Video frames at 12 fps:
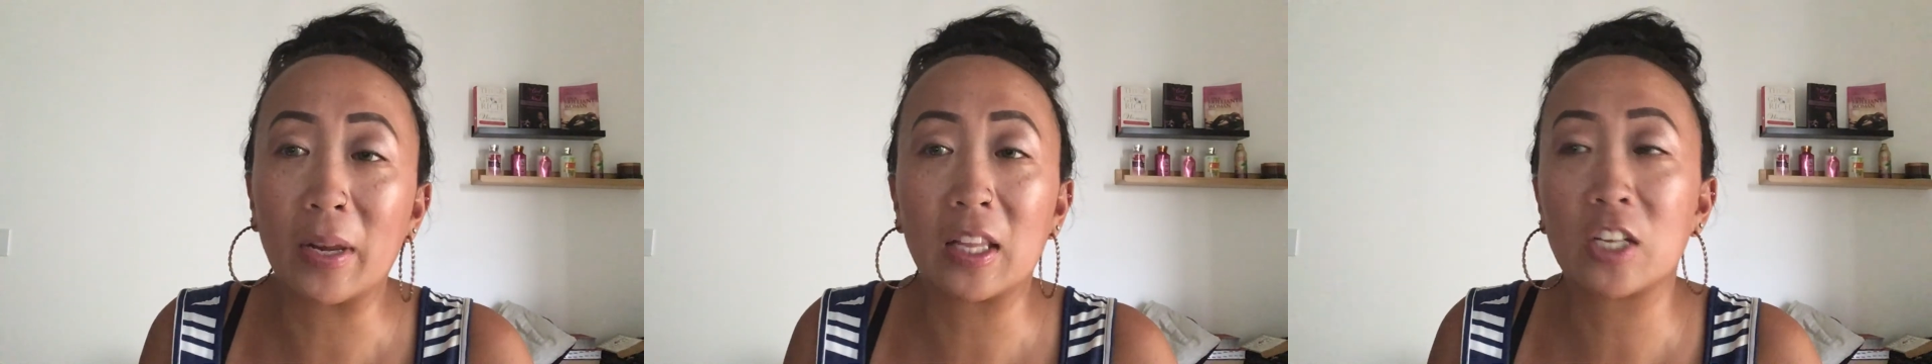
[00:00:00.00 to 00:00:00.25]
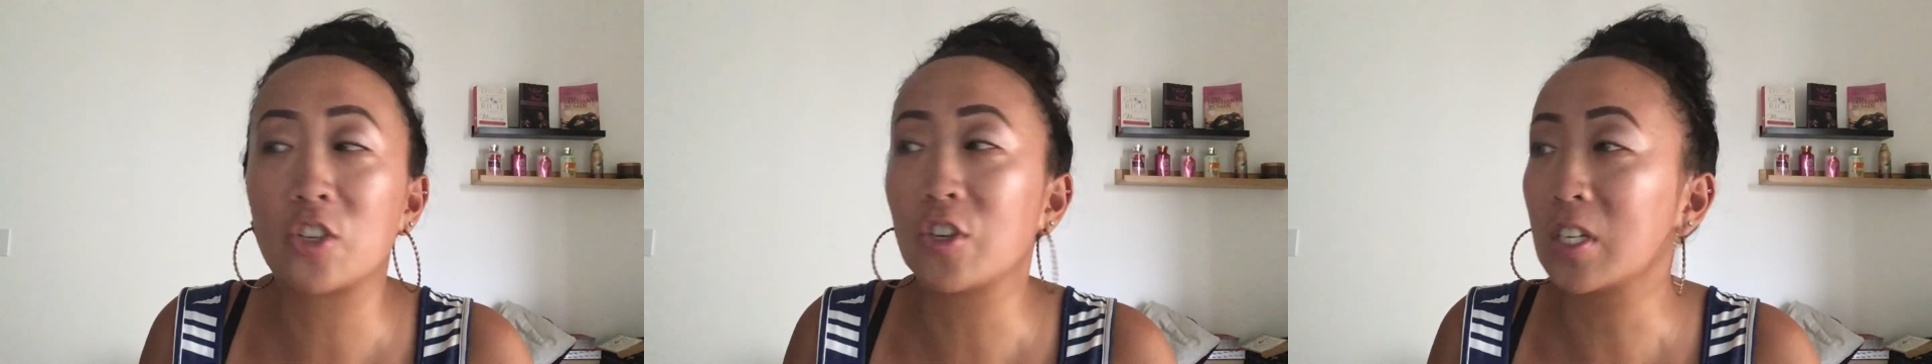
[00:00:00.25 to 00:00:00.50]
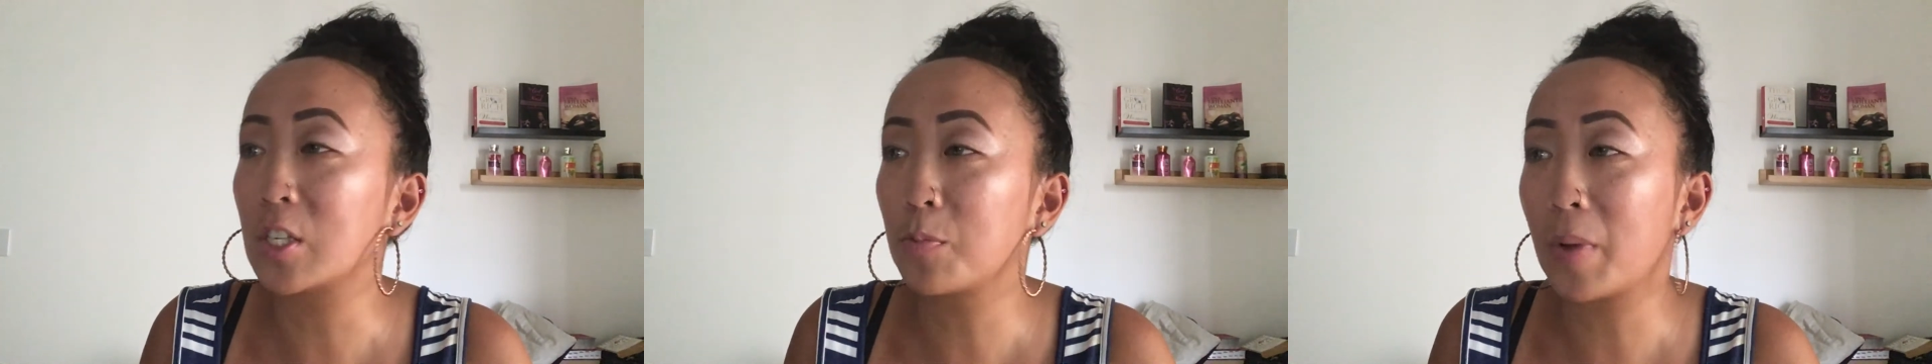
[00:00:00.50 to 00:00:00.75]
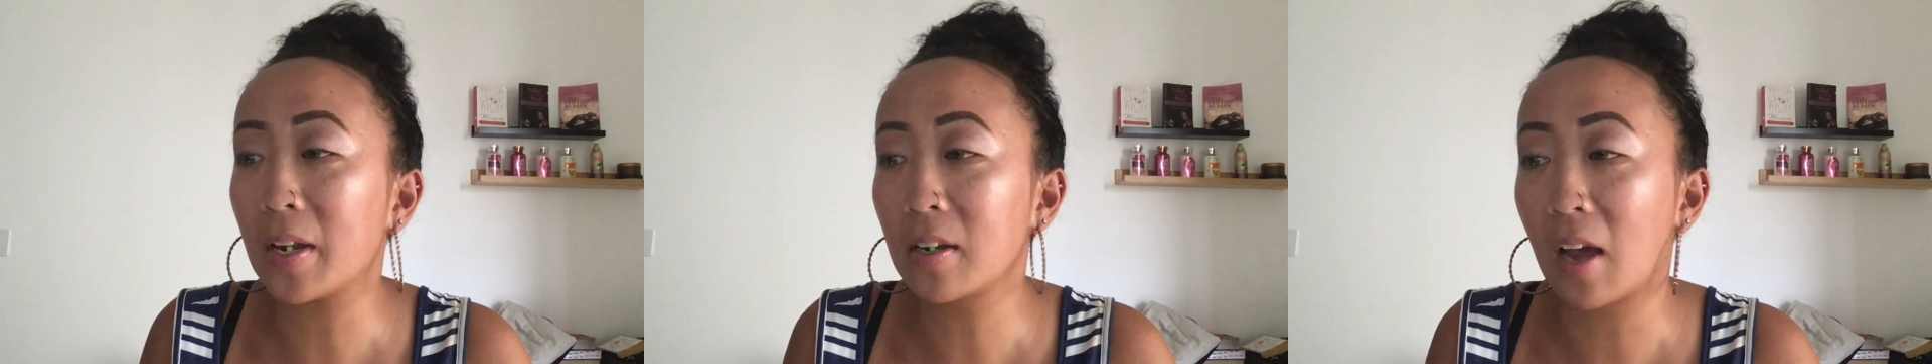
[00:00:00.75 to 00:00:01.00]
that you can
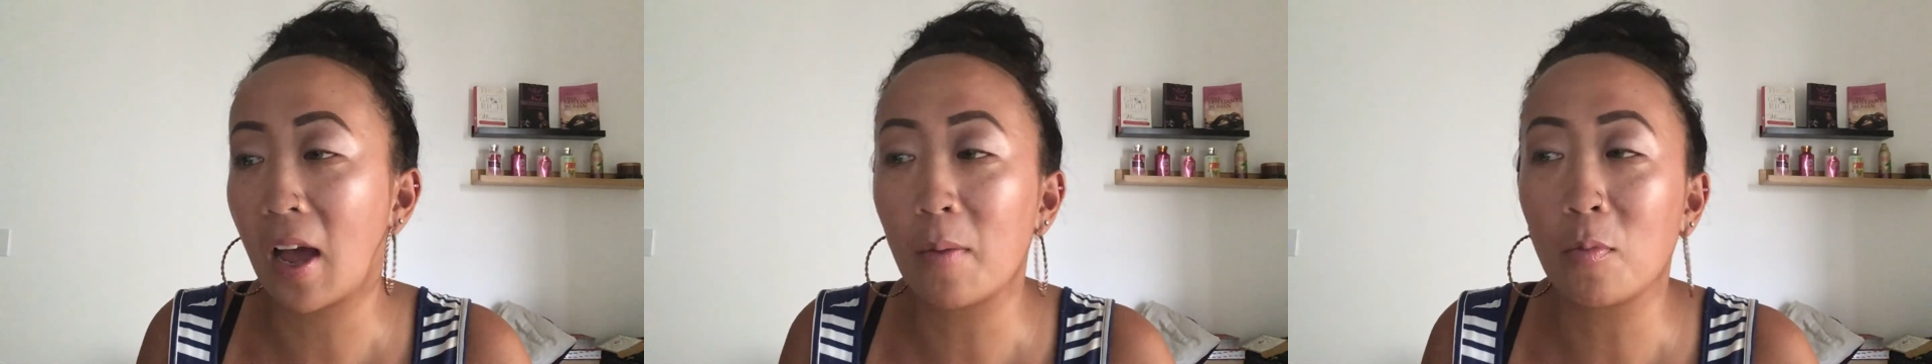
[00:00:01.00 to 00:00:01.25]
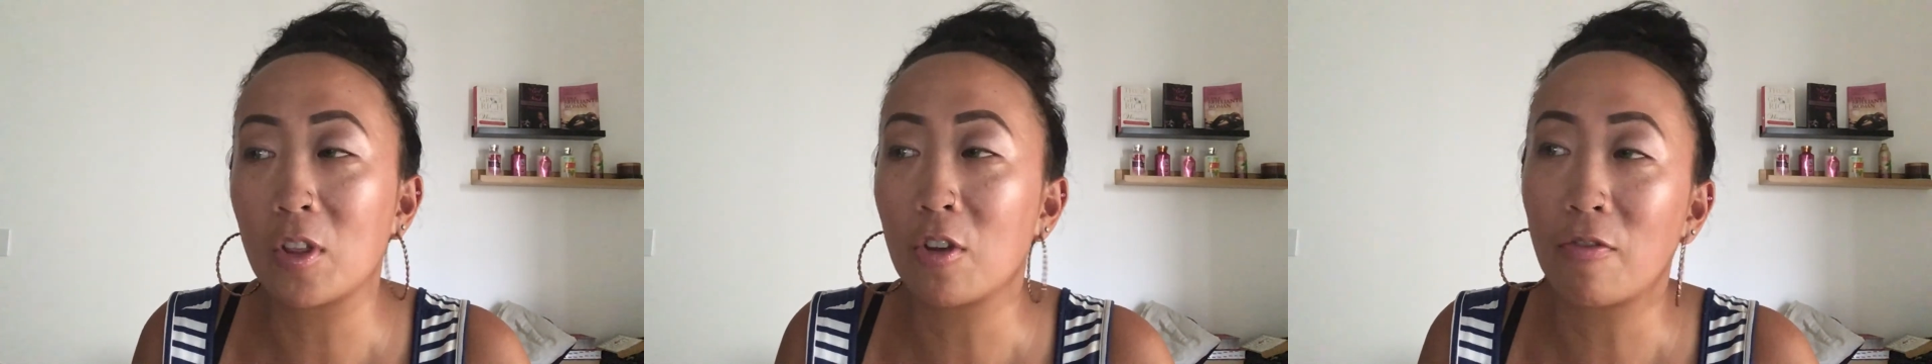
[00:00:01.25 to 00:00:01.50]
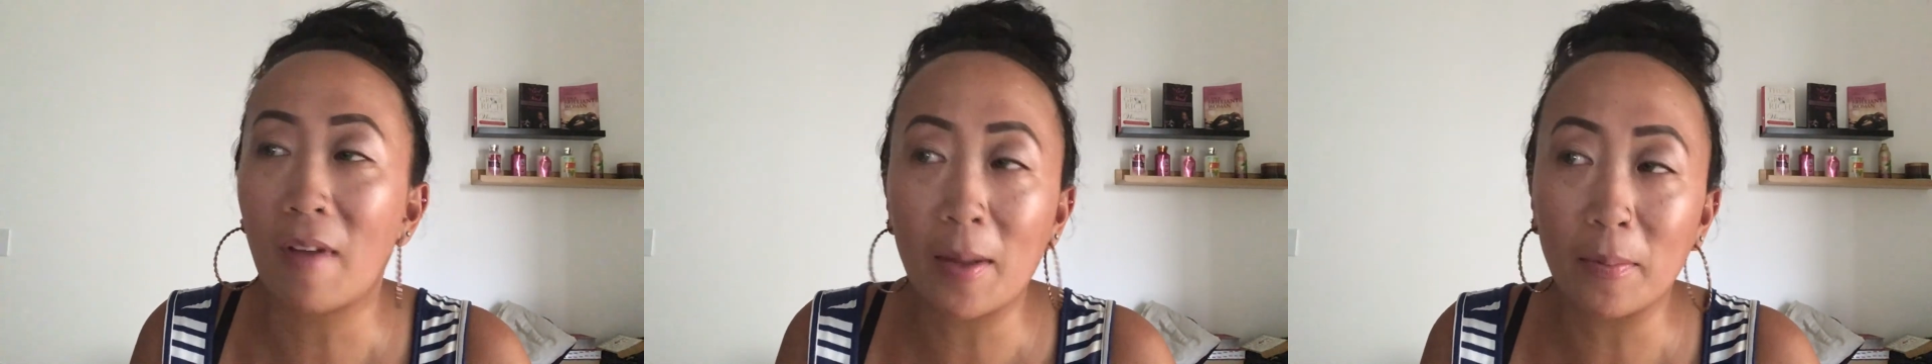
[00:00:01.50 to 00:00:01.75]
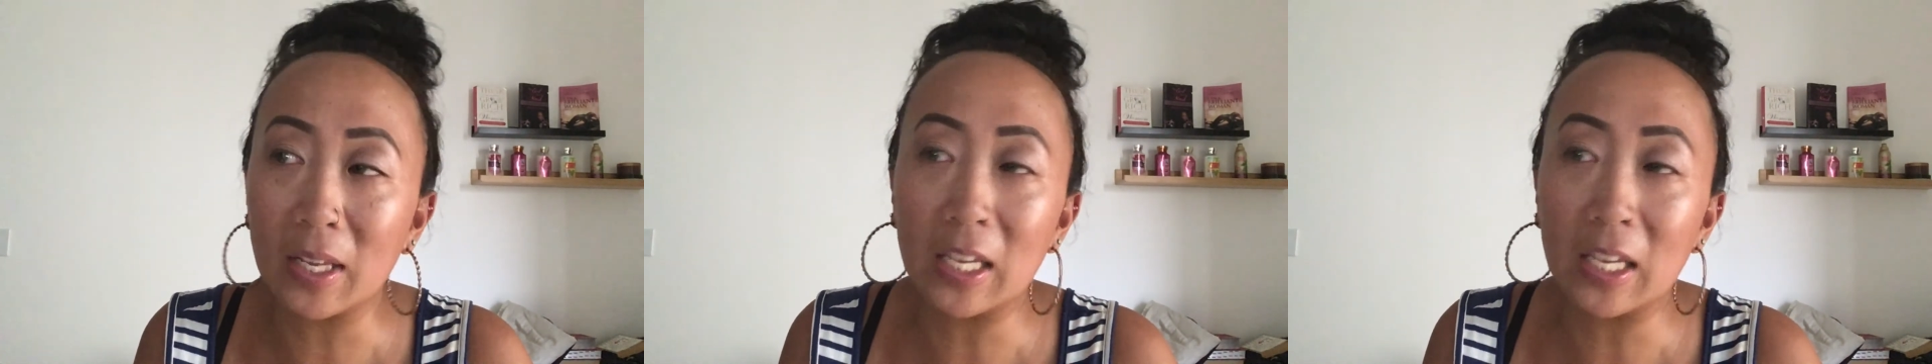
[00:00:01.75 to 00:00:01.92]
spend time with your family